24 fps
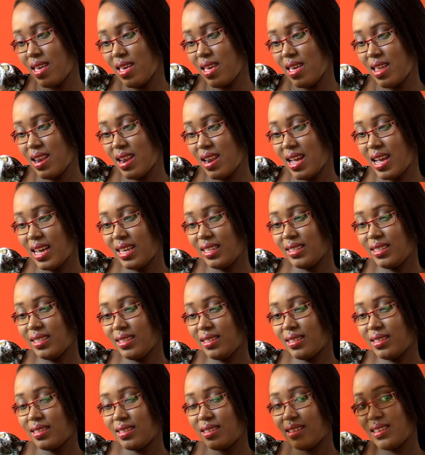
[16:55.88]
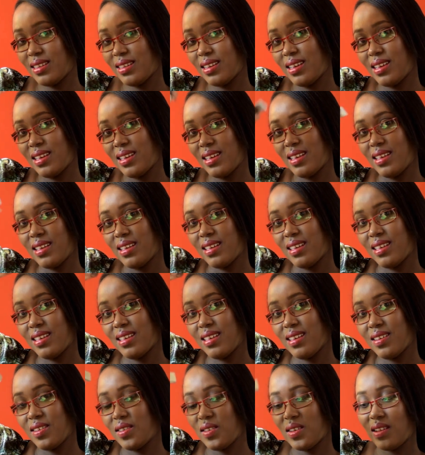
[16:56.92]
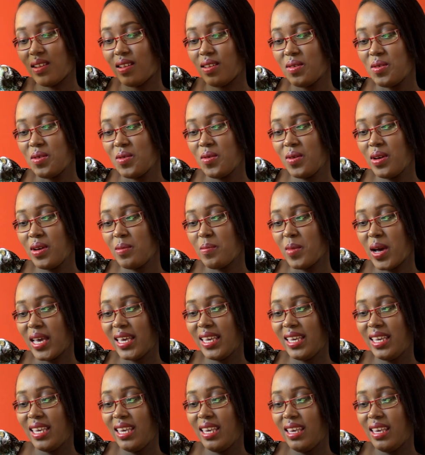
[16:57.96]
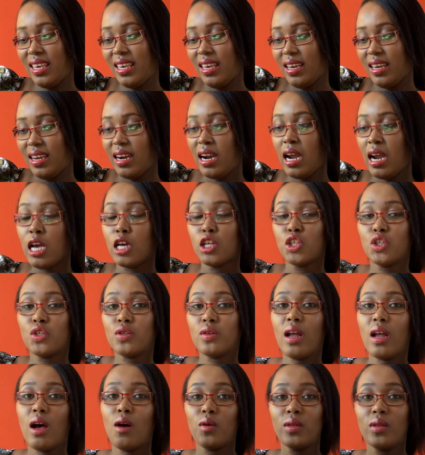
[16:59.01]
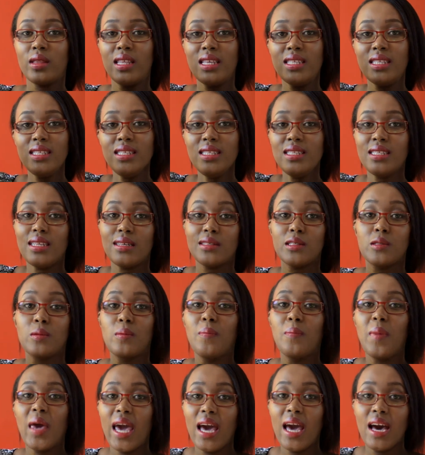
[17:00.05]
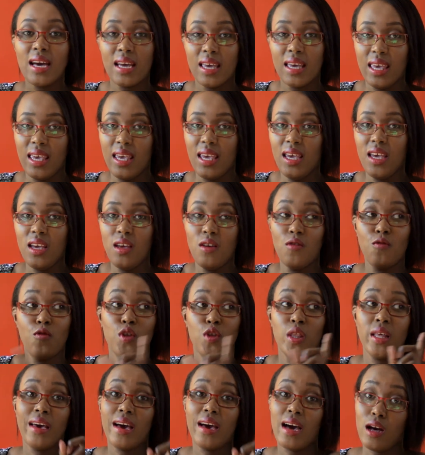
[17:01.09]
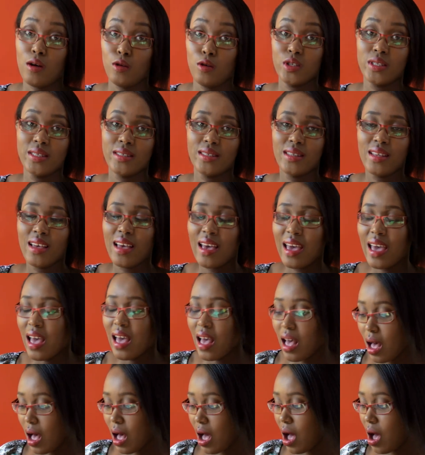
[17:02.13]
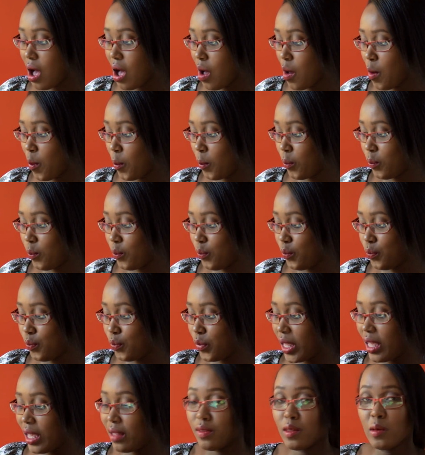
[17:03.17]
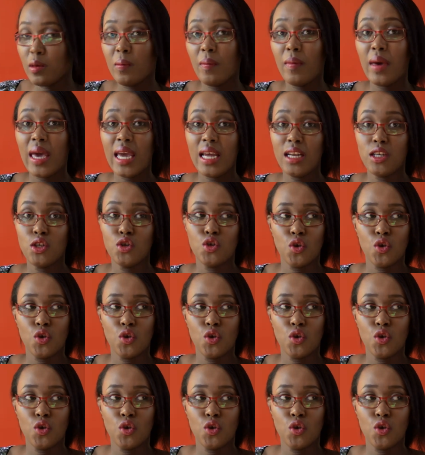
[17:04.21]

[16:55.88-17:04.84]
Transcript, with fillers: and I just hook my key here. So now this is a spare key for the house, um, and the main